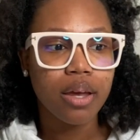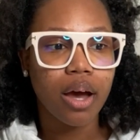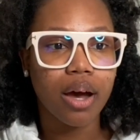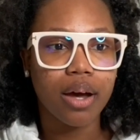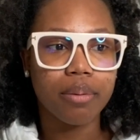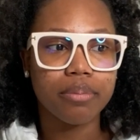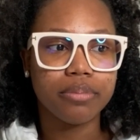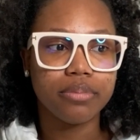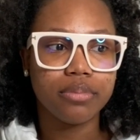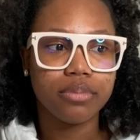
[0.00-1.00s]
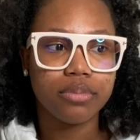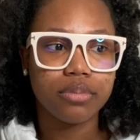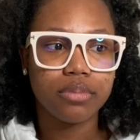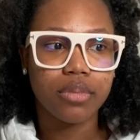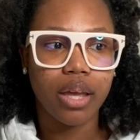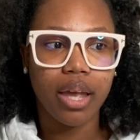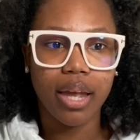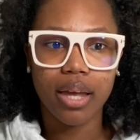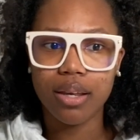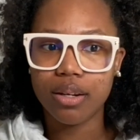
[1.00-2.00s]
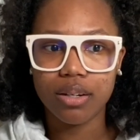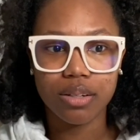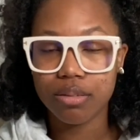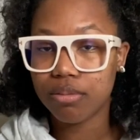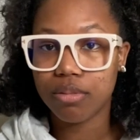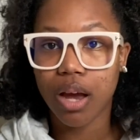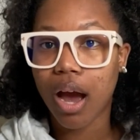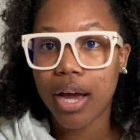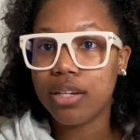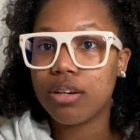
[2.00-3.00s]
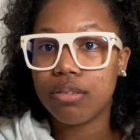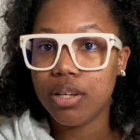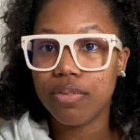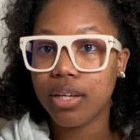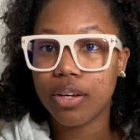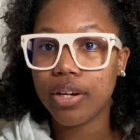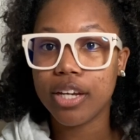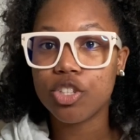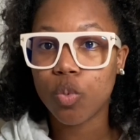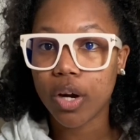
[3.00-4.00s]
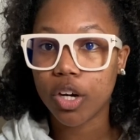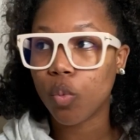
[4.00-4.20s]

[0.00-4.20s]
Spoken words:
And I don't even carry it to work.